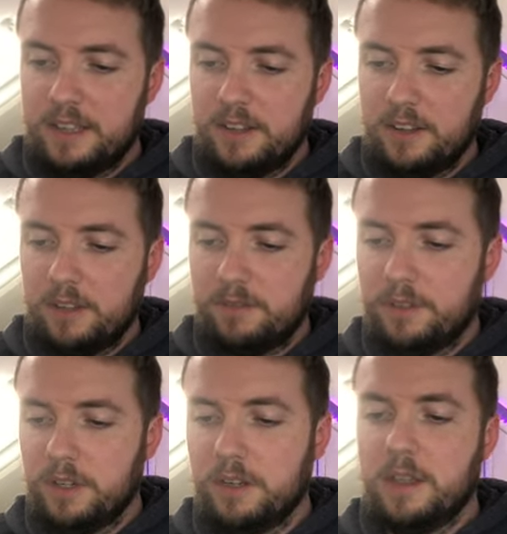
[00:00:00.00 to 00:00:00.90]
on the
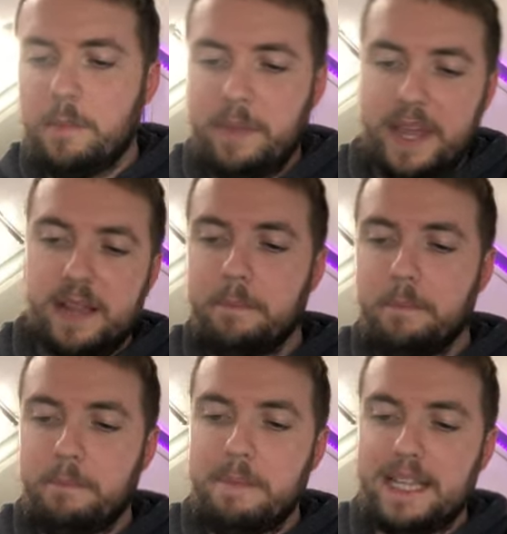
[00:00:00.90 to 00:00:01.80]
front, the big
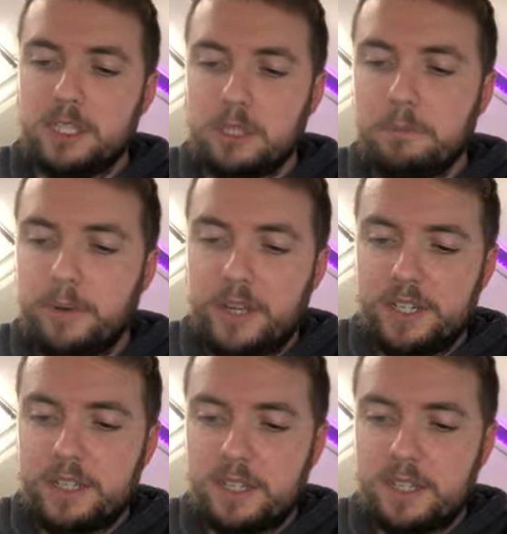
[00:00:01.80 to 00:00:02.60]
metal bird.